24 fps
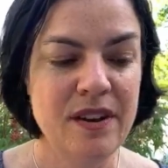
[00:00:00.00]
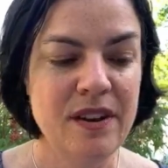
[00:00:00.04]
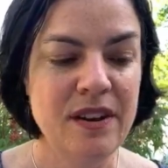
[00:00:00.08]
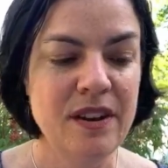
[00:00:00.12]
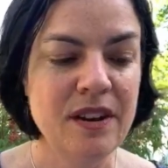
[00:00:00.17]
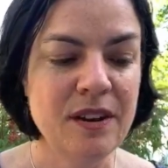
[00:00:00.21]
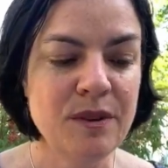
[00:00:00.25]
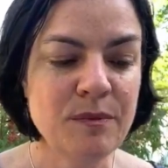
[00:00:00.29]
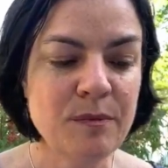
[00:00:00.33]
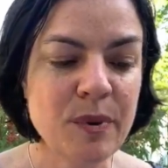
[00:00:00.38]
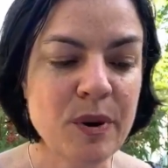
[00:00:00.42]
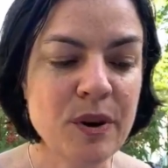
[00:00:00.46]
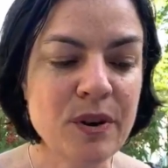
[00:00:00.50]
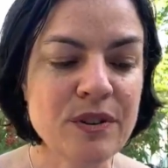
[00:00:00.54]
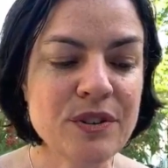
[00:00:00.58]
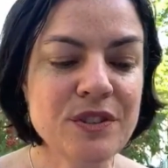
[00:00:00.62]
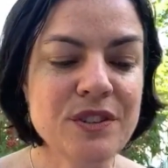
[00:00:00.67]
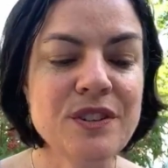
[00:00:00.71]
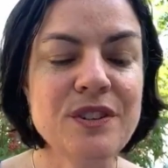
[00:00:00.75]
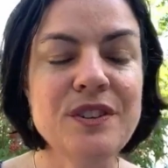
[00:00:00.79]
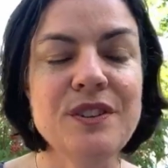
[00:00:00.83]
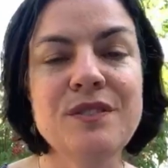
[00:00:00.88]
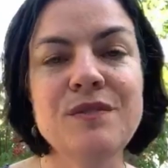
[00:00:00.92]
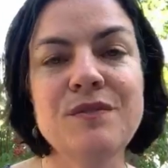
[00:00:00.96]
in
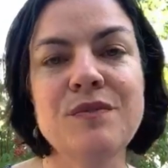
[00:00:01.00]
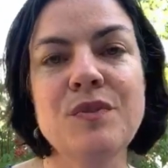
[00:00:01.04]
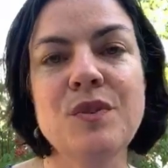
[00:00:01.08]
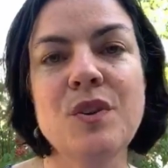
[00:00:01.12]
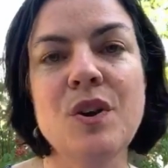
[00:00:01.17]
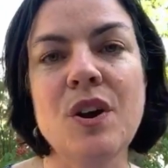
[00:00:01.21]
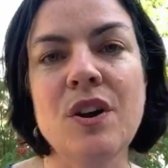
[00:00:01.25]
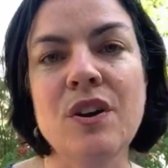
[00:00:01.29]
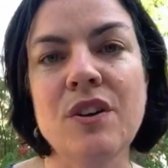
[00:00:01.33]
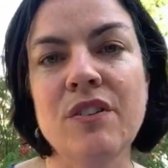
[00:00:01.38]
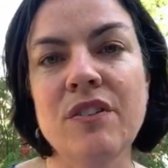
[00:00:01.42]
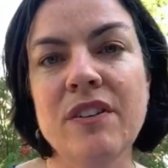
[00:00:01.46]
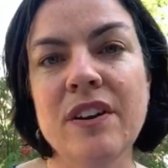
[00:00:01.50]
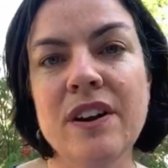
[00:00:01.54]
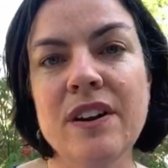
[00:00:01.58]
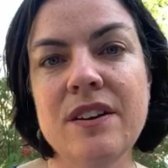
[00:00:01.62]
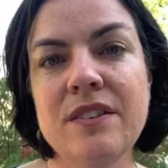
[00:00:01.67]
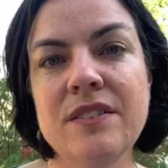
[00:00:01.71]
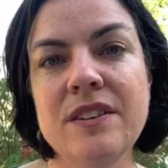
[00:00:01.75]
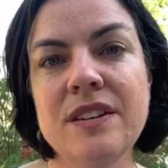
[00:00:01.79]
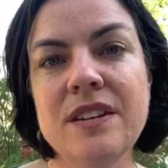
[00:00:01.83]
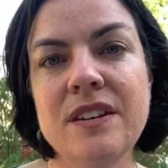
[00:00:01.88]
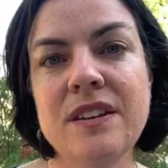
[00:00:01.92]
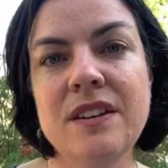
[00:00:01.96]
person for our
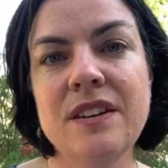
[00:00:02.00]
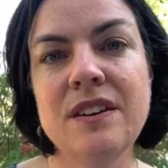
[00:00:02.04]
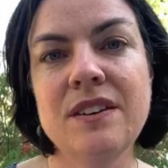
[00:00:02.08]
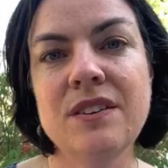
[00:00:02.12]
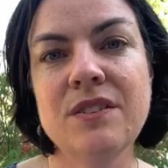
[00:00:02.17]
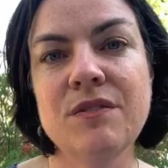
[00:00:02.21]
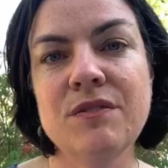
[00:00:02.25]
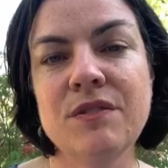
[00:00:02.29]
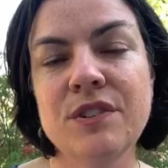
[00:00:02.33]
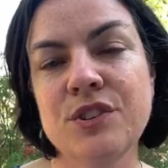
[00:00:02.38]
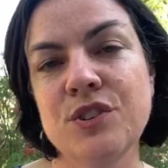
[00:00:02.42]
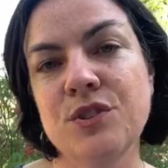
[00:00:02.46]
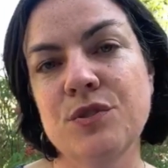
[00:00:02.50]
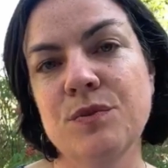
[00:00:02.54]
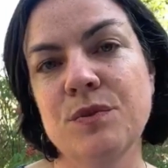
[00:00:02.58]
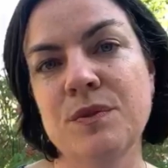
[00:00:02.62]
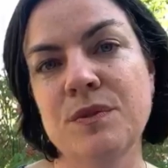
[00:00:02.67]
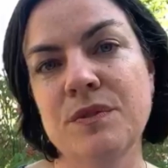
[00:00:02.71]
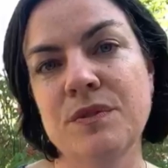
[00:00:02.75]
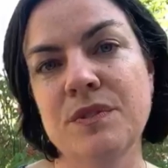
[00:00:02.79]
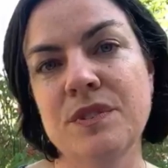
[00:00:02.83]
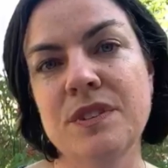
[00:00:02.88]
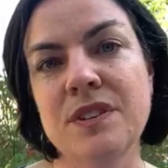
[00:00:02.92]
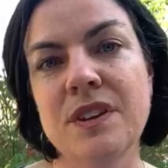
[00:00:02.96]
grounding
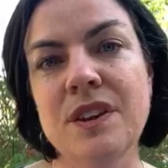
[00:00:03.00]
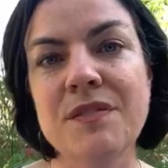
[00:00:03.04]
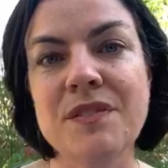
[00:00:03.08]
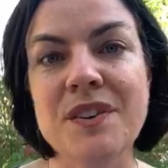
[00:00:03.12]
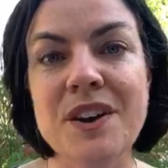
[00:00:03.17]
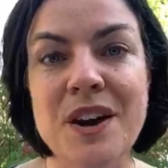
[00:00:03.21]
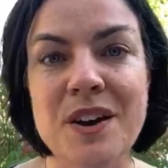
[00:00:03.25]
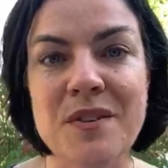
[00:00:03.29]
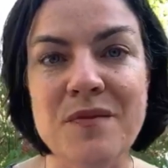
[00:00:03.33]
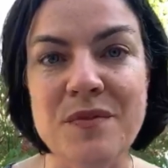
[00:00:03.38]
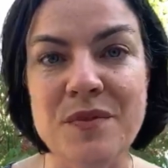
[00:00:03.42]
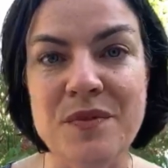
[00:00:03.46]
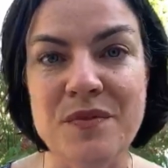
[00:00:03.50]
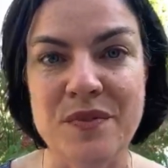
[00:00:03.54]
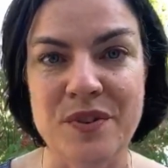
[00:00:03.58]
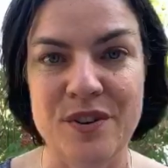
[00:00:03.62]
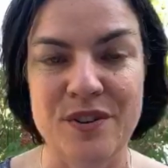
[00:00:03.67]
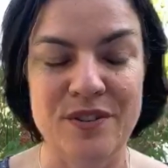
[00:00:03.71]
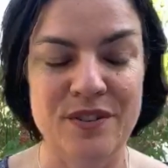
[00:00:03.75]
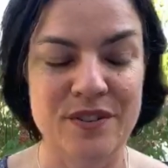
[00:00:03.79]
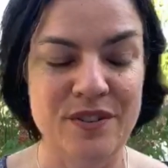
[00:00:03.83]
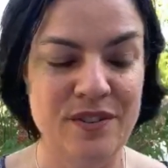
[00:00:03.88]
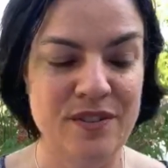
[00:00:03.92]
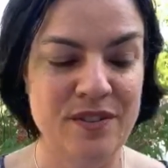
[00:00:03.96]
rituals of
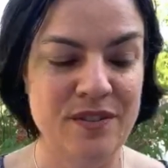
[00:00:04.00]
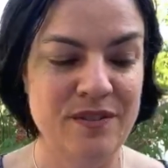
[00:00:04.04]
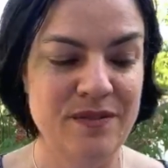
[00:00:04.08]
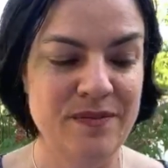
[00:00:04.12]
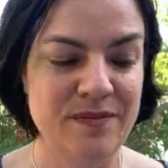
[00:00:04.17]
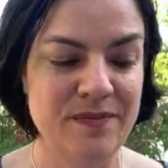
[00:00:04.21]
comfort.